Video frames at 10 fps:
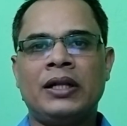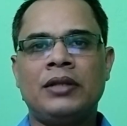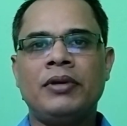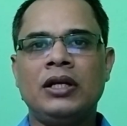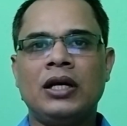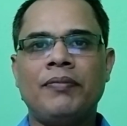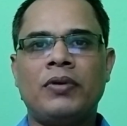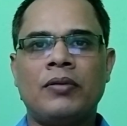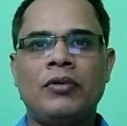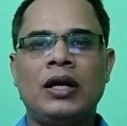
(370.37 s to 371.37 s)

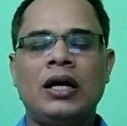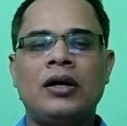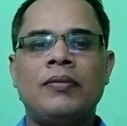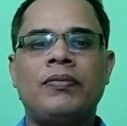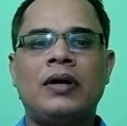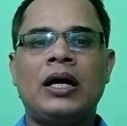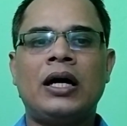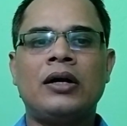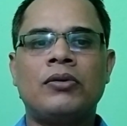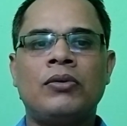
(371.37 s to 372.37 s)
Mathematical formula of
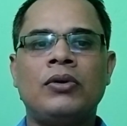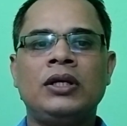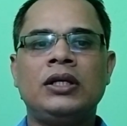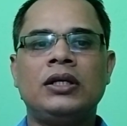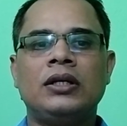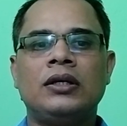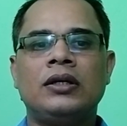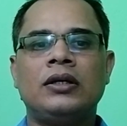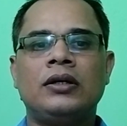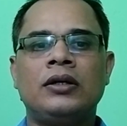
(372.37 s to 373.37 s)
ROE
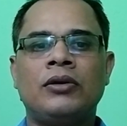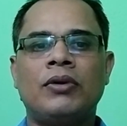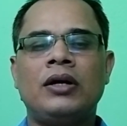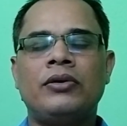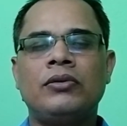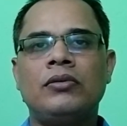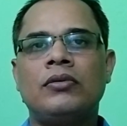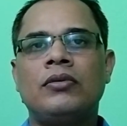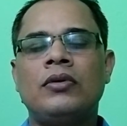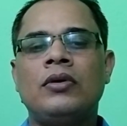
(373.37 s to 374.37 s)
equal
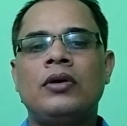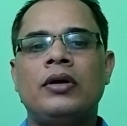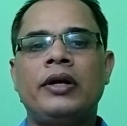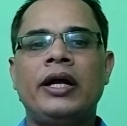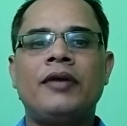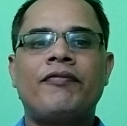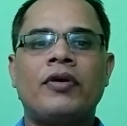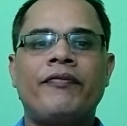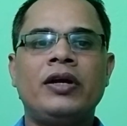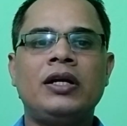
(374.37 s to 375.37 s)
to net
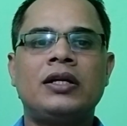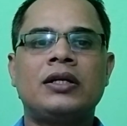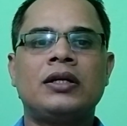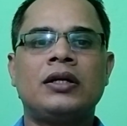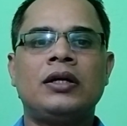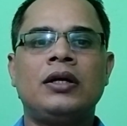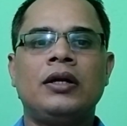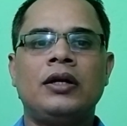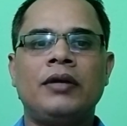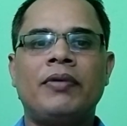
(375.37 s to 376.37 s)
profit
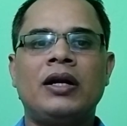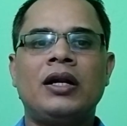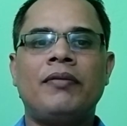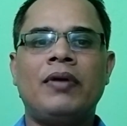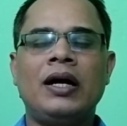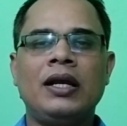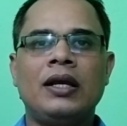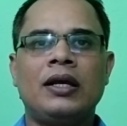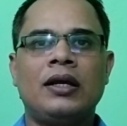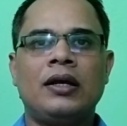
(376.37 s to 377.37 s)
divided
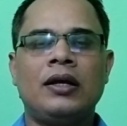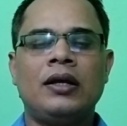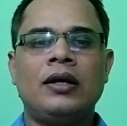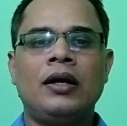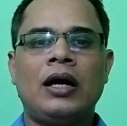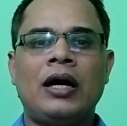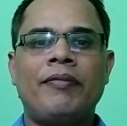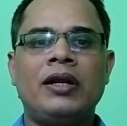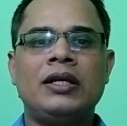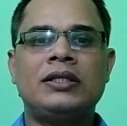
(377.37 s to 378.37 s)
by
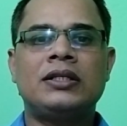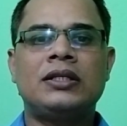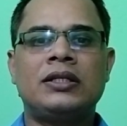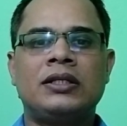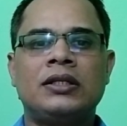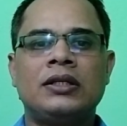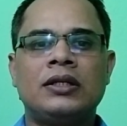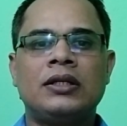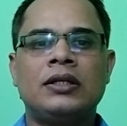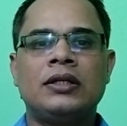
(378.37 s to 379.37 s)
average
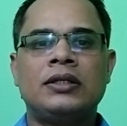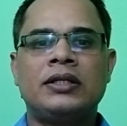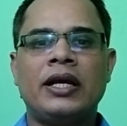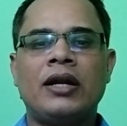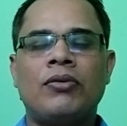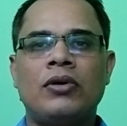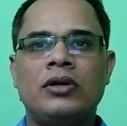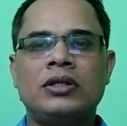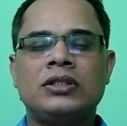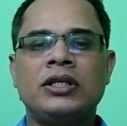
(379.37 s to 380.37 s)

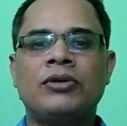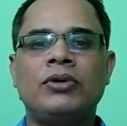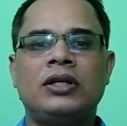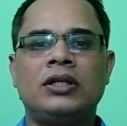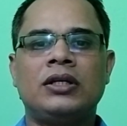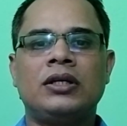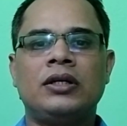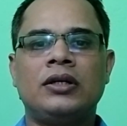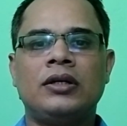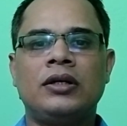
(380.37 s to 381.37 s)
shareholders equity
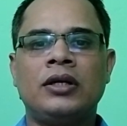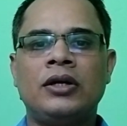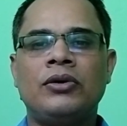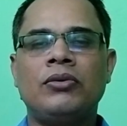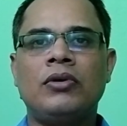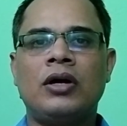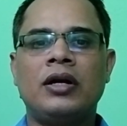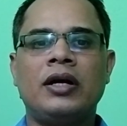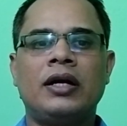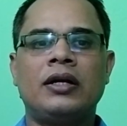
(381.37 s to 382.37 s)
into
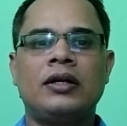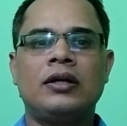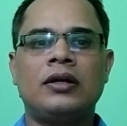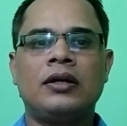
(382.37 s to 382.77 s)
100,